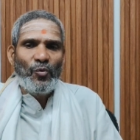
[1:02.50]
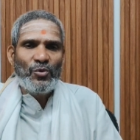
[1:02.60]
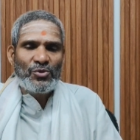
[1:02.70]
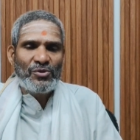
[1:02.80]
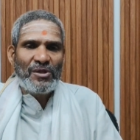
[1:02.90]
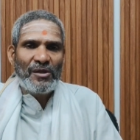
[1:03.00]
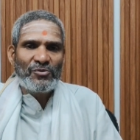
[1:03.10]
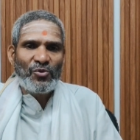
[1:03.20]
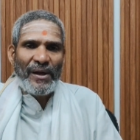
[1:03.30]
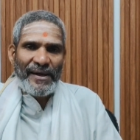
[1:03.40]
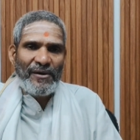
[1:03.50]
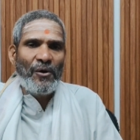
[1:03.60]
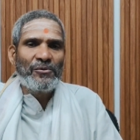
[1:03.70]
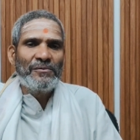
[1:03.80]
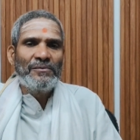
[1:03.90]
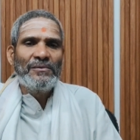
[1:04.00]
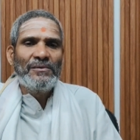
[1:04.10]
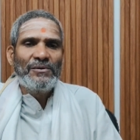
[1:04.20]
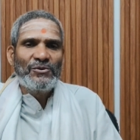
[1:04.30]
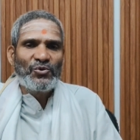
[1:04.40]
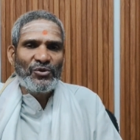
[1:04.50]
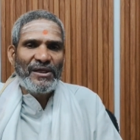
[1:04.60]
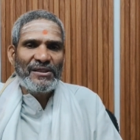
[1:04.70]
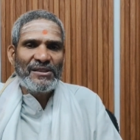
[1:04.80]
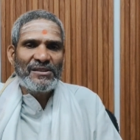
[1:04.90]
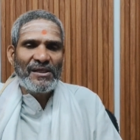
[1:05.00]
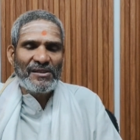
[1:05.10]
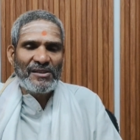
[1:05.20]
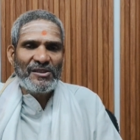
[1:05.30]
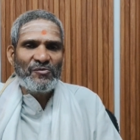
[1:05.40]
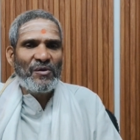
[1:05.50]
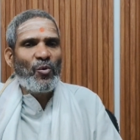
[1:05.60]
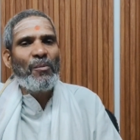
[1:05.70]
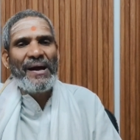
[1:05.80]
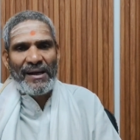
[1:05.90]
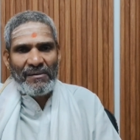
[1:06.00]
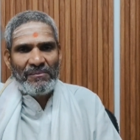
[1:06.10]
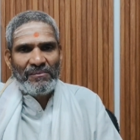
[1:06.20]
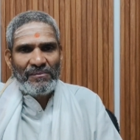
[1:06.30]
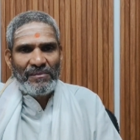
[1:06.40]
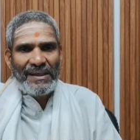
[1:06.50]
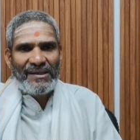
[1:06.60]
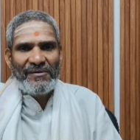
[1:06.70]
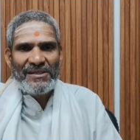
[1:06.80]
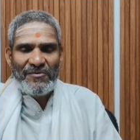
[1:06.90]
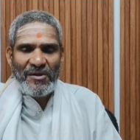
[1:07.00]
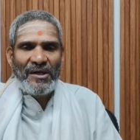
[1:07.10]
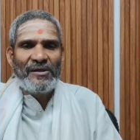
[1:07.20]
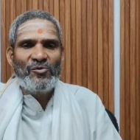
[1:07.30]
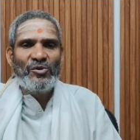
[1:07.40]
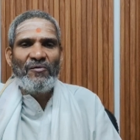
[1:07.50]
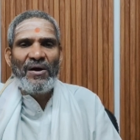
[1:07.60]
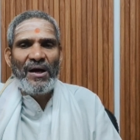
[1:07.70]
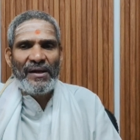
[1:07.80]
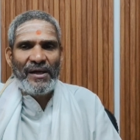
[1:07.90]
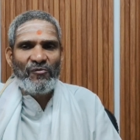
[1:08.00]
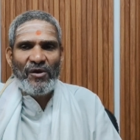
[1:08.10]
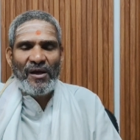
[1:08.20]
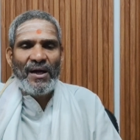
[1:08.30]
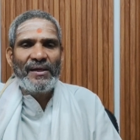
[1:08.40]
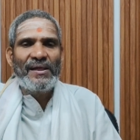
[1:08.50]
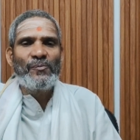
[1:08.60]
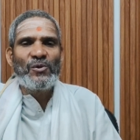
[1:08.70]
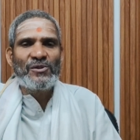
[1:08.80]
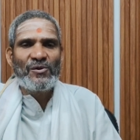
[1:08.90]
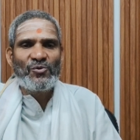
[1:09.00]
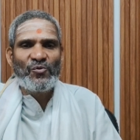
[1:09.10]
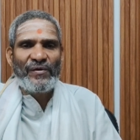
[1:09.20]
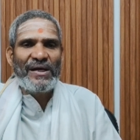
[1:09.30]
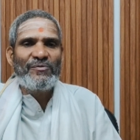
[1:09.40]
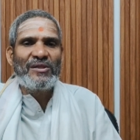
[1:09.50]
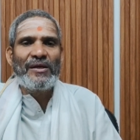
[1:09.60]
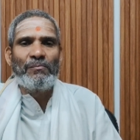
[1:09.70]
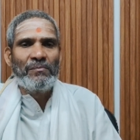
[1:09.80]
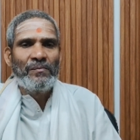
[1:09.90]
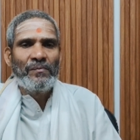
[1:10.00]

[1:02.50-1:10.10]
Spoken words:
we should also lie down so that this Indrajit will go back. Otherwise he will continue the war and we are not in a position to fight with him.